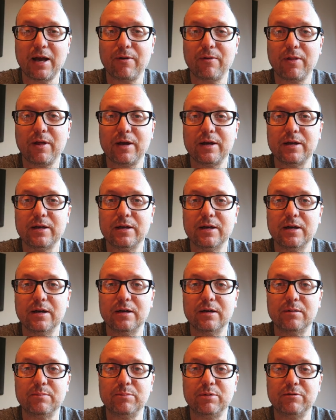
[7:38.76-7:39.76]
how they
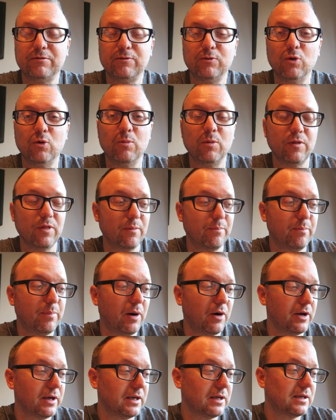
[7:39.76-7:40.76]
uh, perform on the
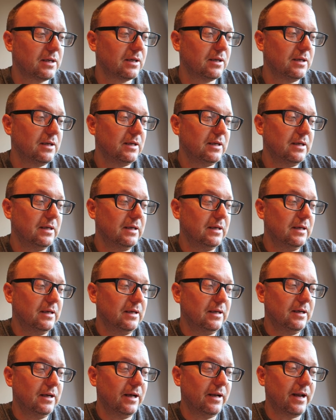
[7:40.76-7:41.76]
bike
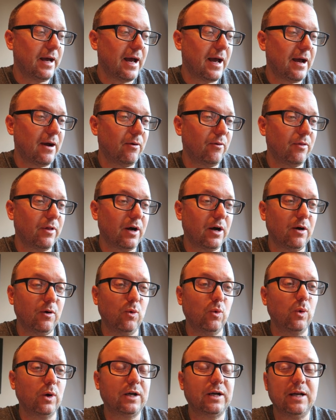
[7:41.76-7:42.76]
and how the
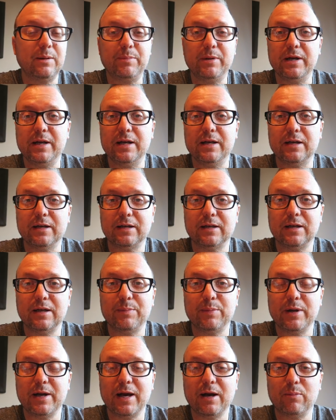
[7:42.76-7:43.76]
whole clipping in and
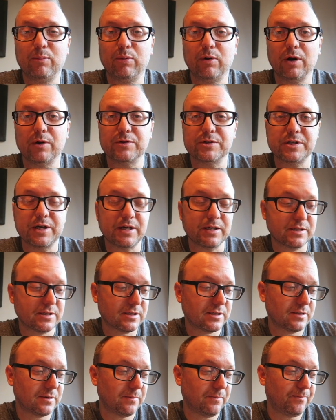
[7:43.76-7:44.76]
clipping out
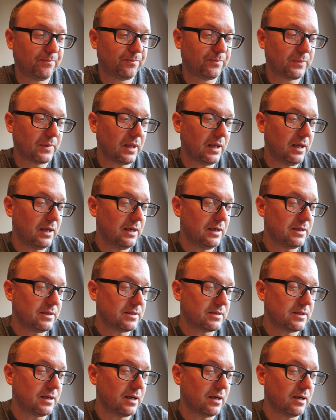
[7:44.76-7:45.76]
process
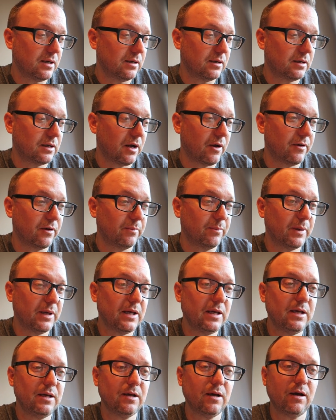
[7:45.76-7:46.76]
is uh, going to
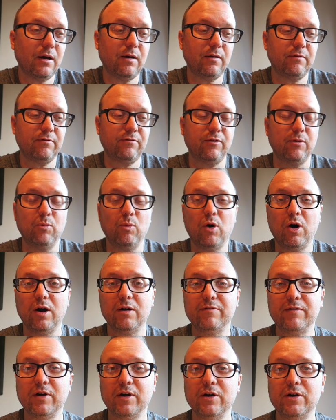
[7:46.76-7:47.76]
be. From
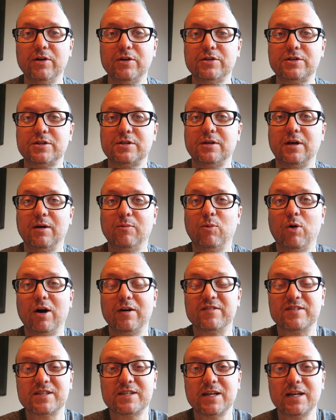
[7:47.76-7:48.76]
what I've heard and what
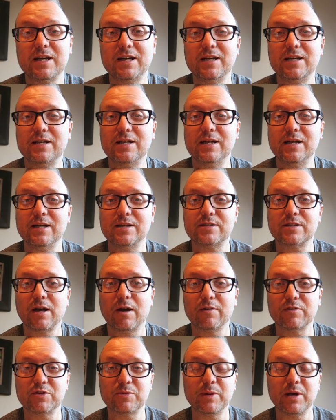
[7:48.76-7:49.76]
I've seen, it's
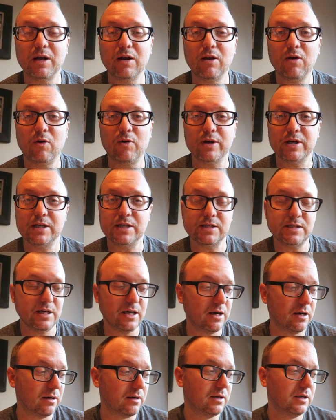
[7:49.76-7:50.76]
going to be a lot
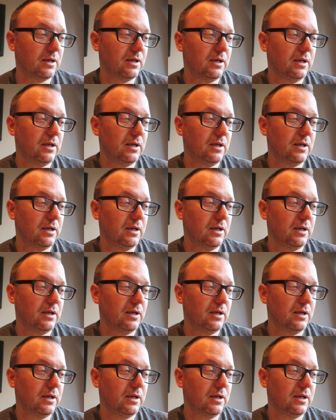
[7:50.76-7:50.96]
easier